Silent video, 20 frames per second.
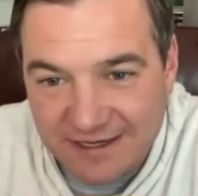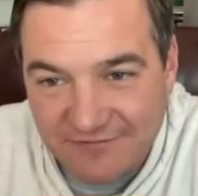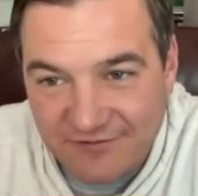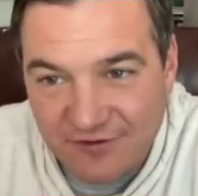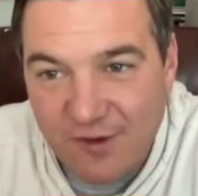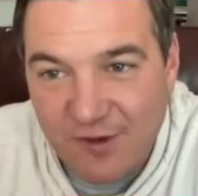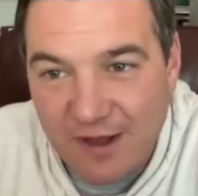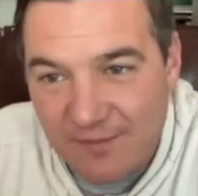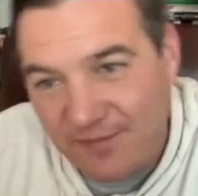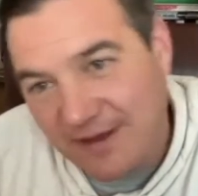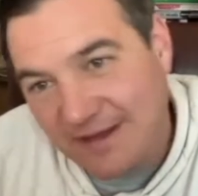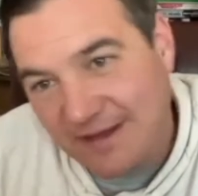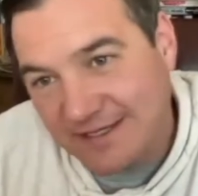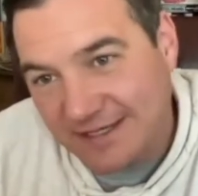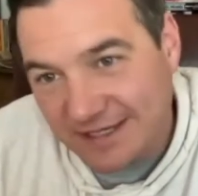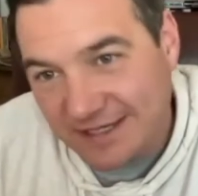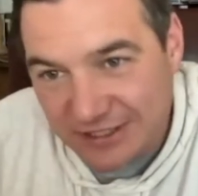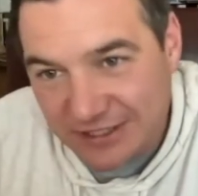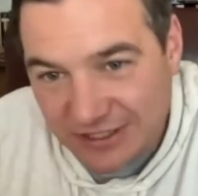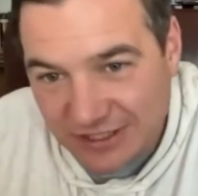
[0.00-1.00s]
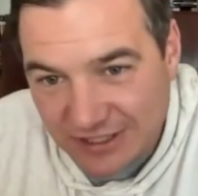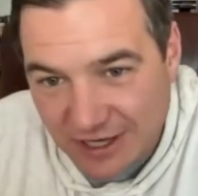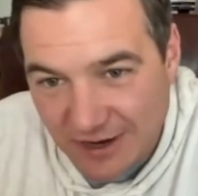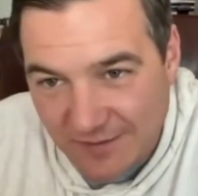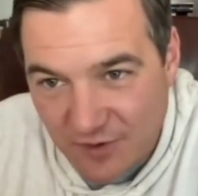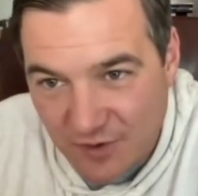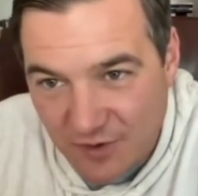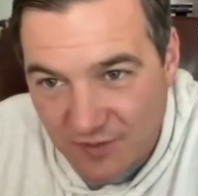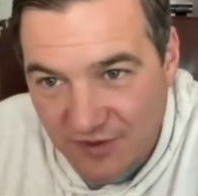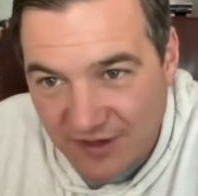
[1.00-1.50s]
If you want pizza, you should come
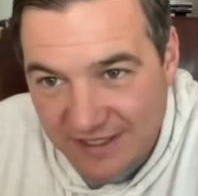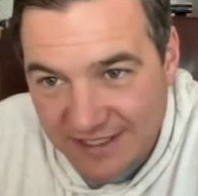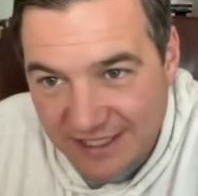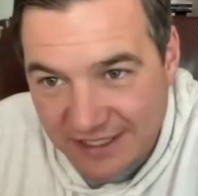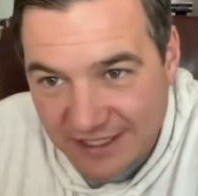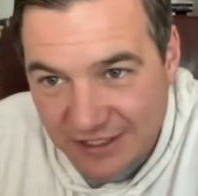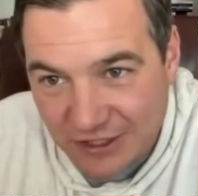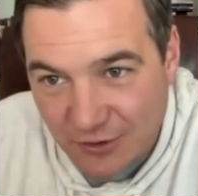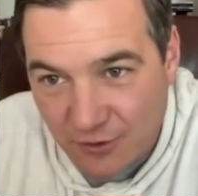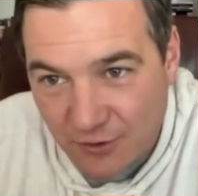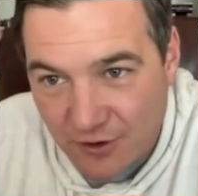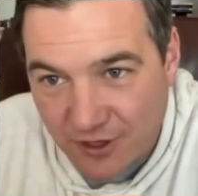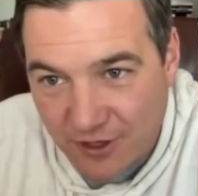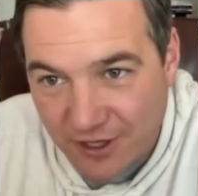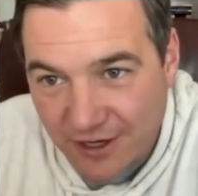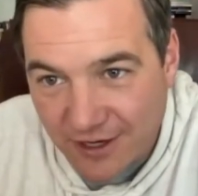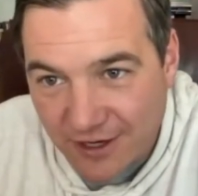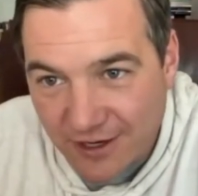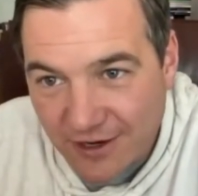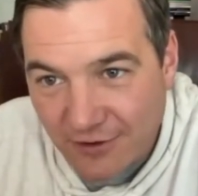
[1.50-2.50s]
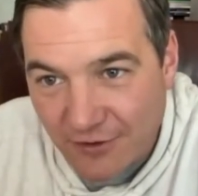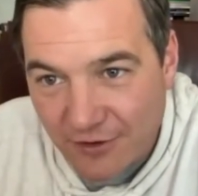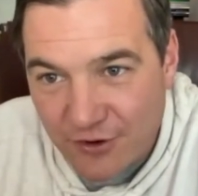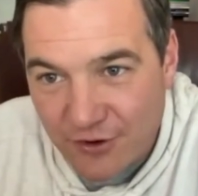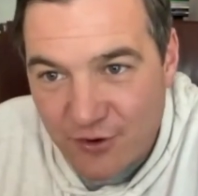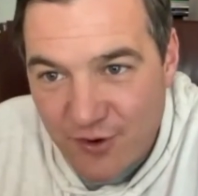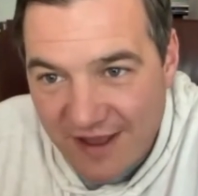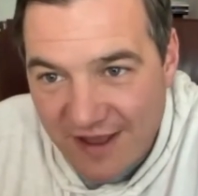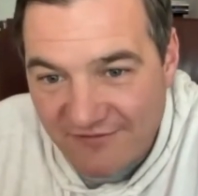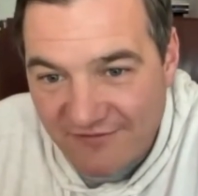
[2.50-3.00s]
to a place like New York or
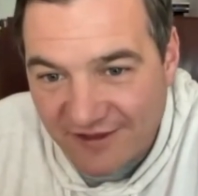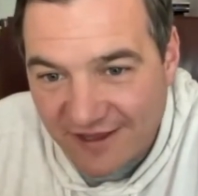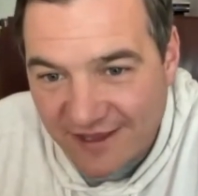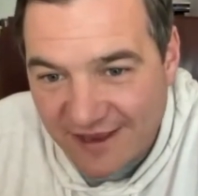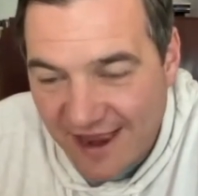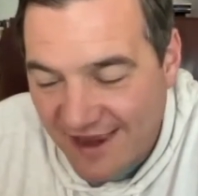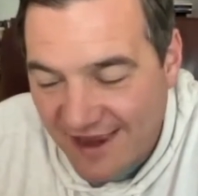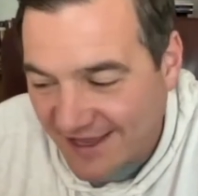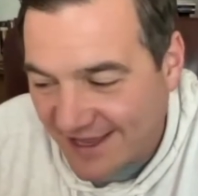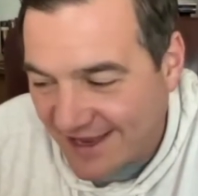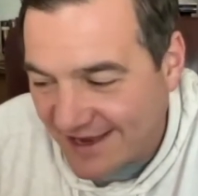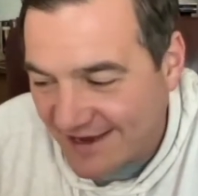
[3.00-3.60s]
New Haven, Connecticut.